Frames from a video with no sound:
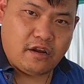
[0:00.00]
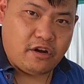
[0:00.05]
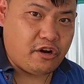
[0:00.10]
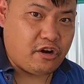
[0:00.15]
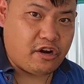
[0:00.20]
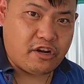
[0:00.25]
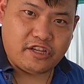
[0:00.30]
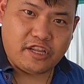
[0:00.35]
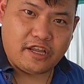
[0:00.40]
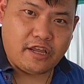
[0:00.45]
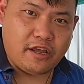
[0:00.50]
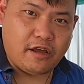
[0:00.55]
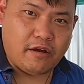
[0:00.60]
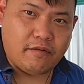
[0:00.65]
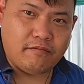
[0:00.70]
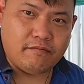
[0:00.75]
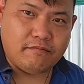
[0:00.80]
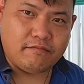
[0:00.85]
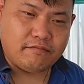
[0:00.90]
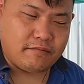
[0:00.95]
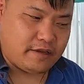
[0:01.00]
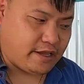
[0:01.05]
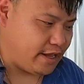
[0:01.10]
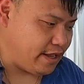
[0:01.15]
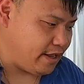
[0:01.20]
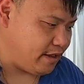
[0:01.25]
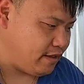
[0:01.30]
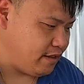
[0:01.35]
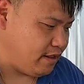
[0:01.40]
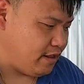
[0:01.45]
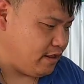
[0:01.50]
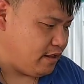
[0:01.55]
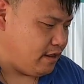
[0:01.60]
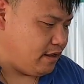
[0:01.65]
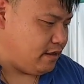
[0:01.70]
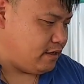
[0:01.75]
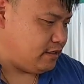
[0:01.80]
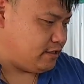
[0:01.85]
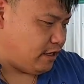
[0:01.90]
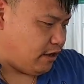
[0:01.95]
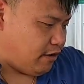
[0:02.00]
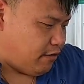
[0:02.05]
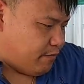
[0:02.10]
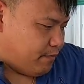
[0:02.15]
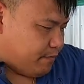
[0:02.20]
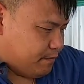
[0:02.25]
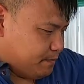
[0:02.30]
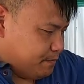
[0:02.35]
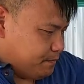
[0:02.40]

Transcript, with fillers: you're good to go, okay? So,